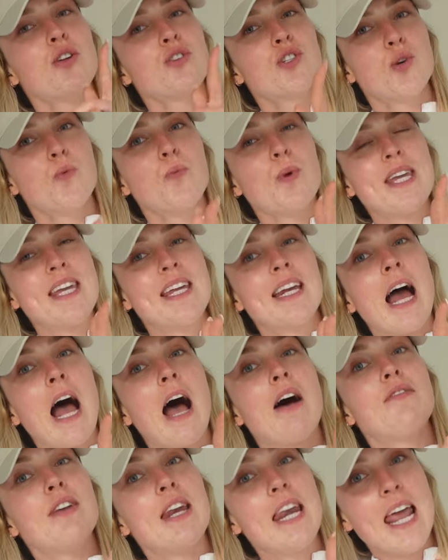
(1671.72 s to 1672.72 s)
lunch a week and a
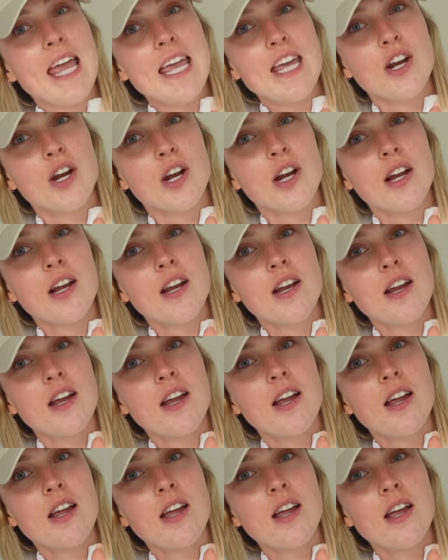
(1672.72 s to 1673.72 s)
half later,
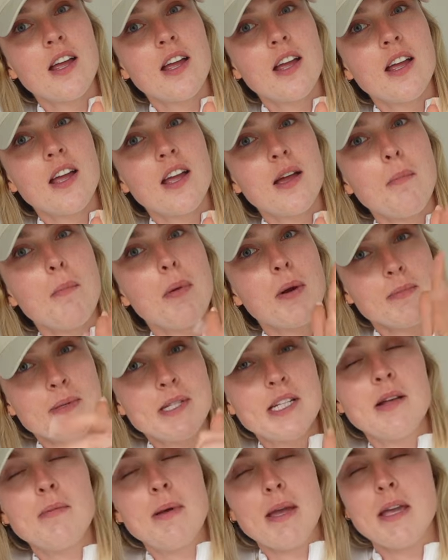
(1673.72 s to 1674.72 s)
but I'm
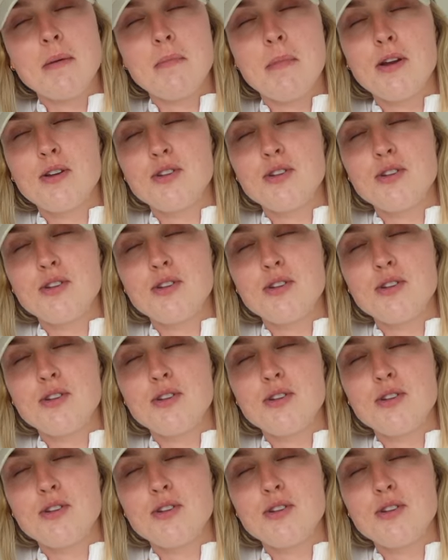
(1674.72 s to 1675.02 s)
still making my